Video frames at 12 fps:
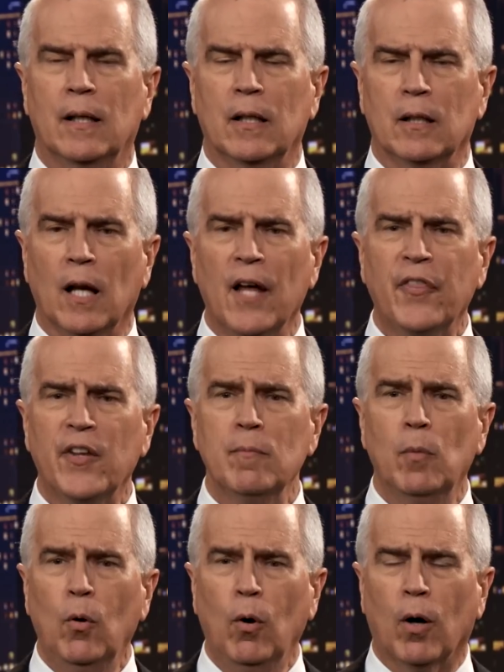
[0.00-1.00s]
nothing
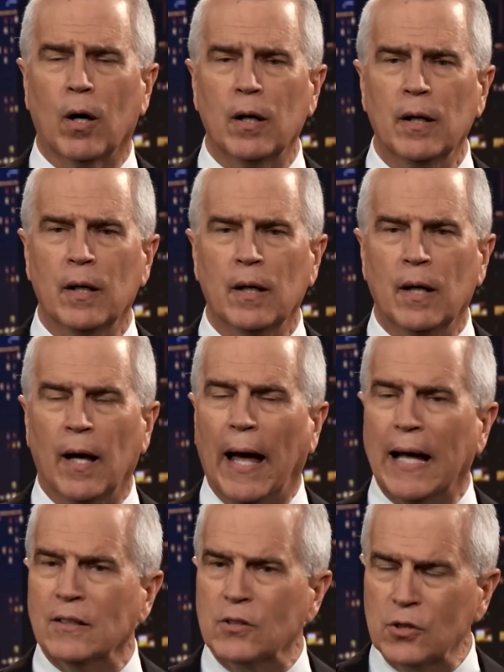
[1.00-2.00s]
more
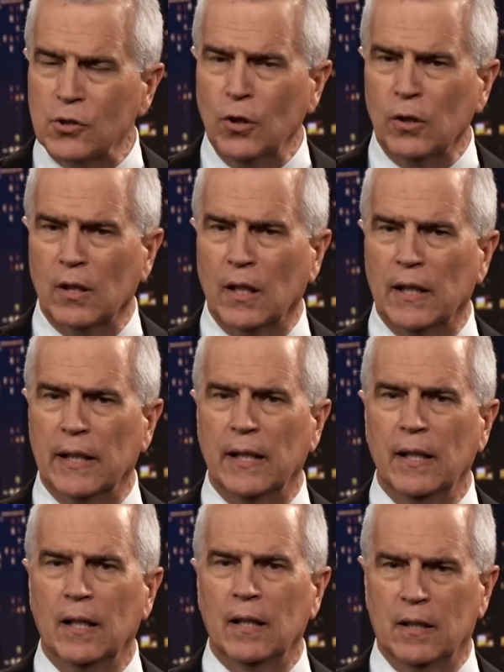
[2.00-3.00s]
and certainly
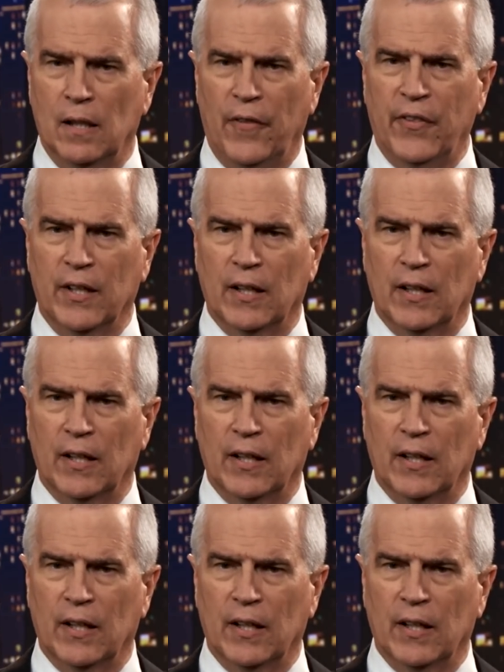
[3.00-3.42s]
nothing